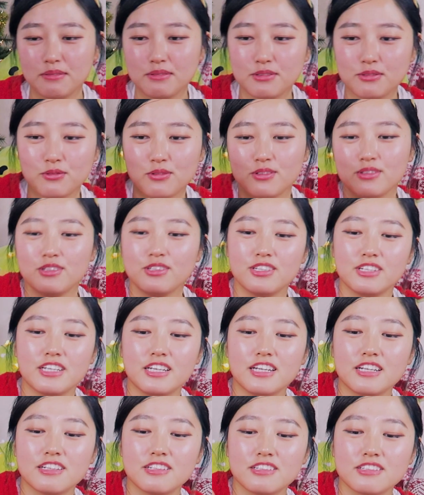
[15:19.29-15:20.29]
I mean, you're
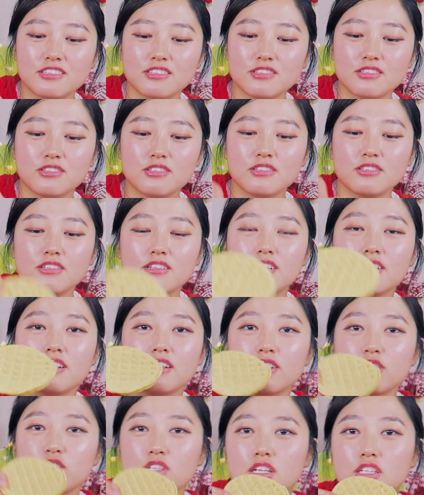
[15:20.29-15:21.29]
here, so
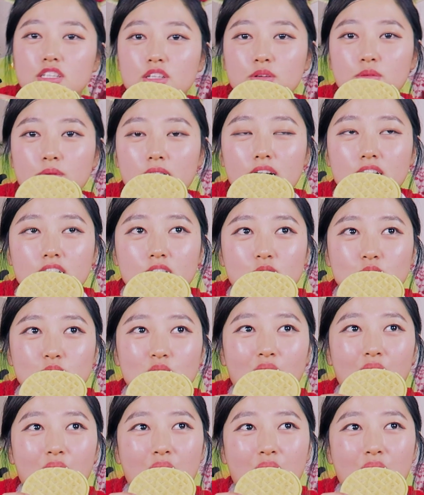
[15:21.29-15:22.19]
I'll try some Eggos.